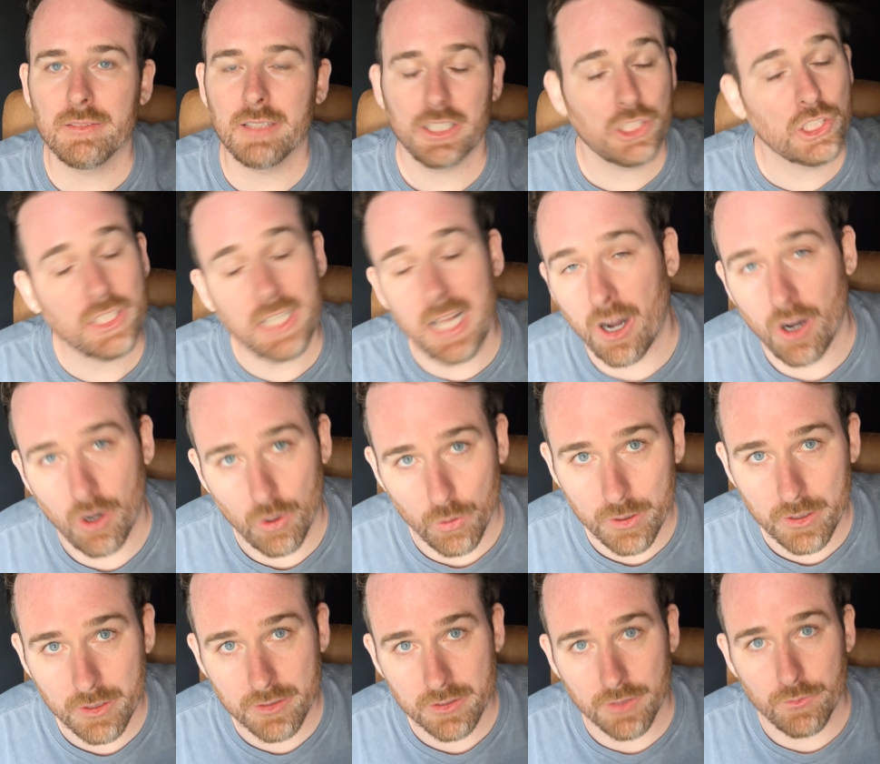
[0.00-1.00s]
It's just not how it
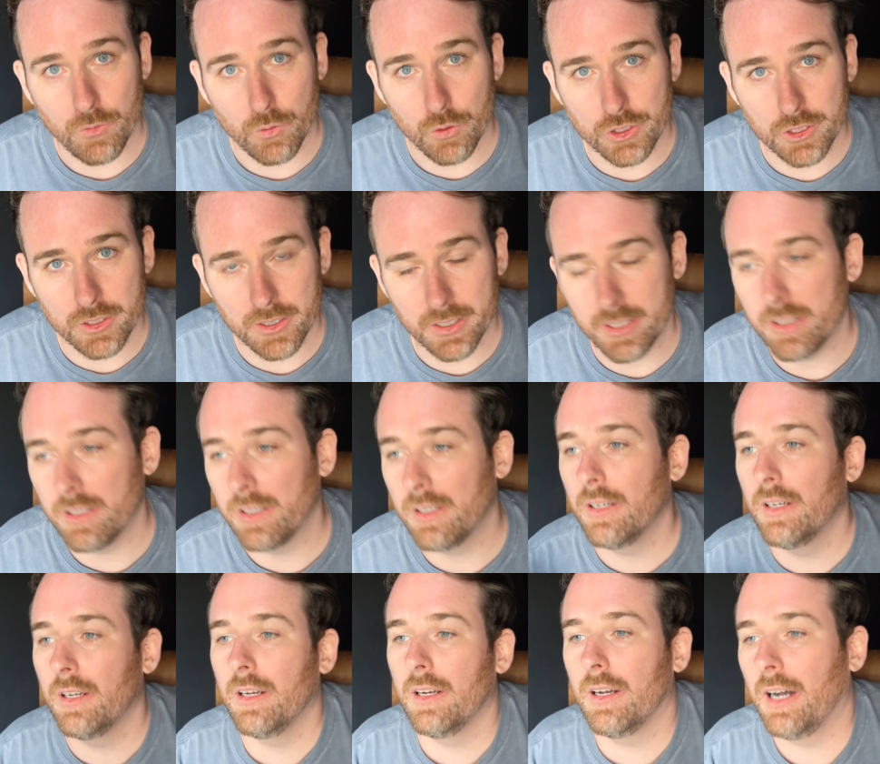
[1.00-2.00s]
works, unfortunately.
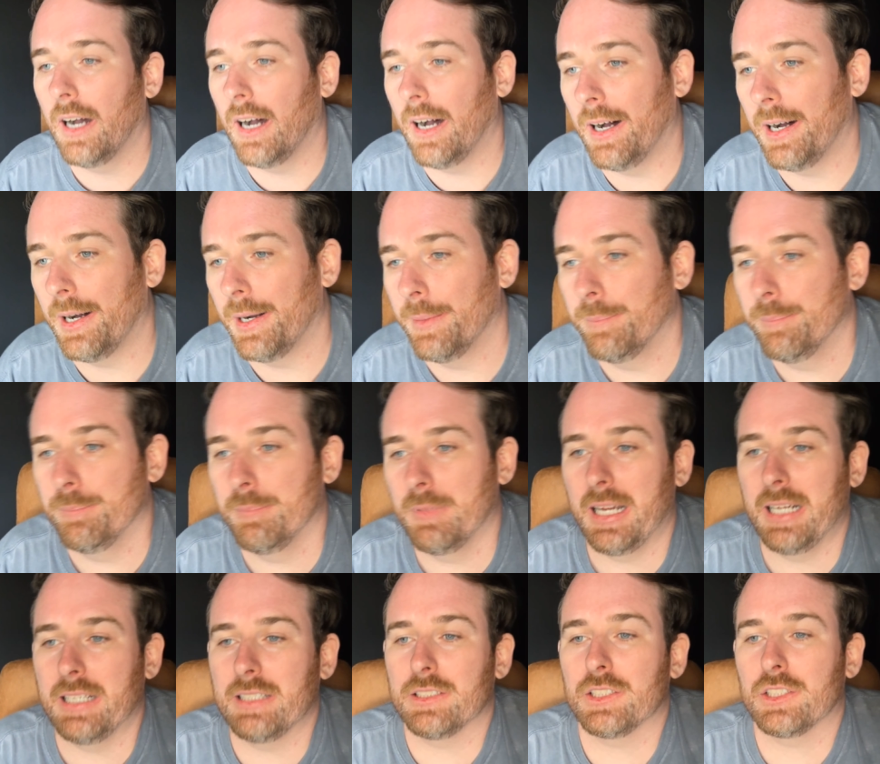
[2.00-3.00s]

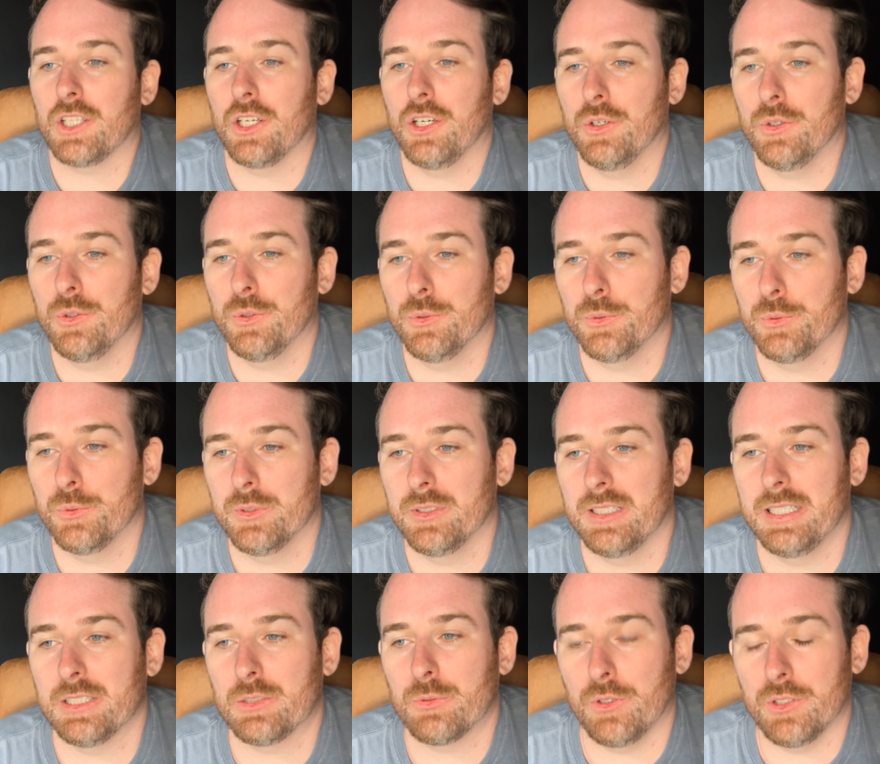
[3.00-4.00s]
And so
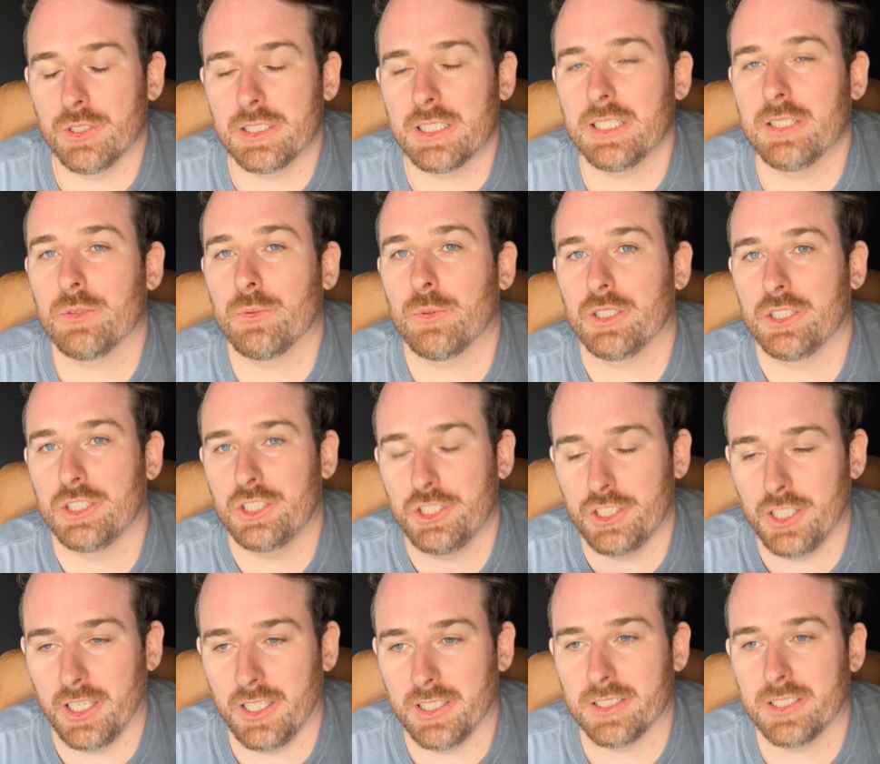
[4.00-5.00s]
it's one of those things where it's
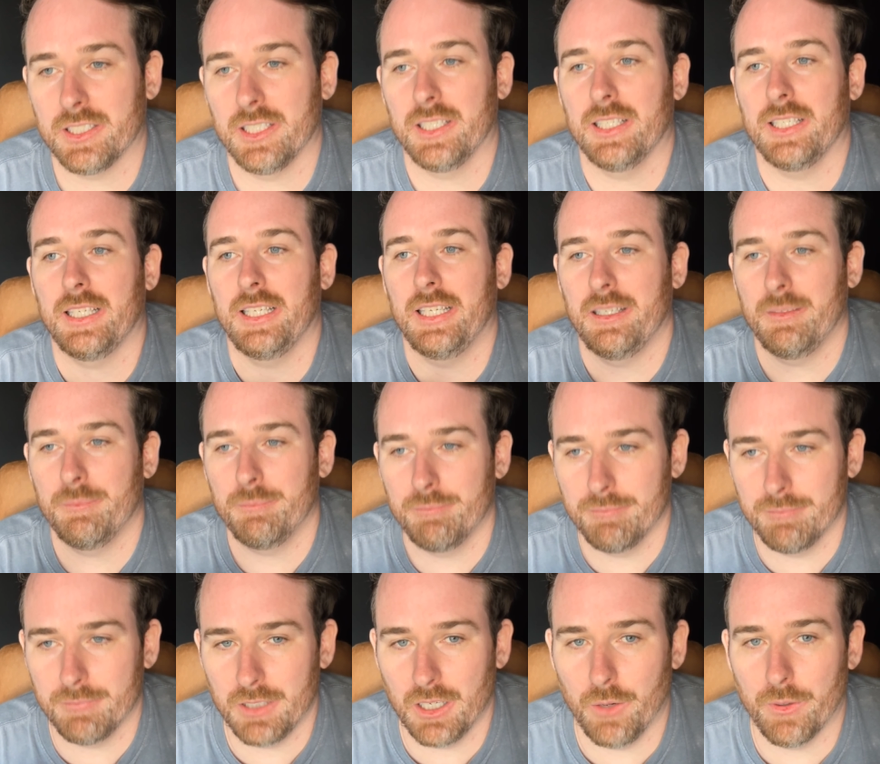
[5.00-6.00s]
just going to keep
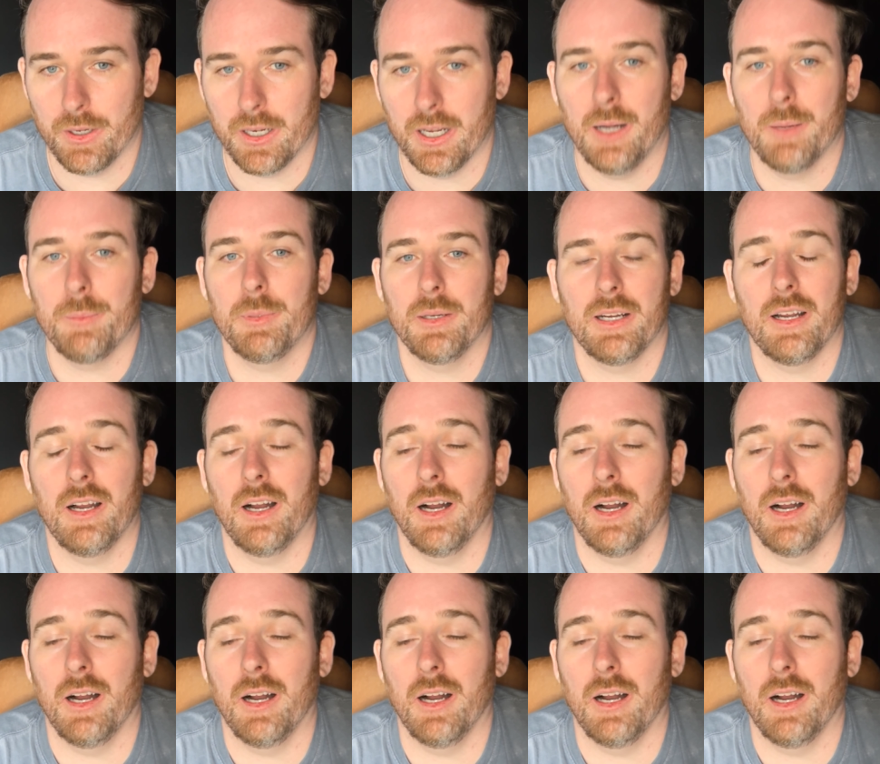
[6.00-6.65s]
going up.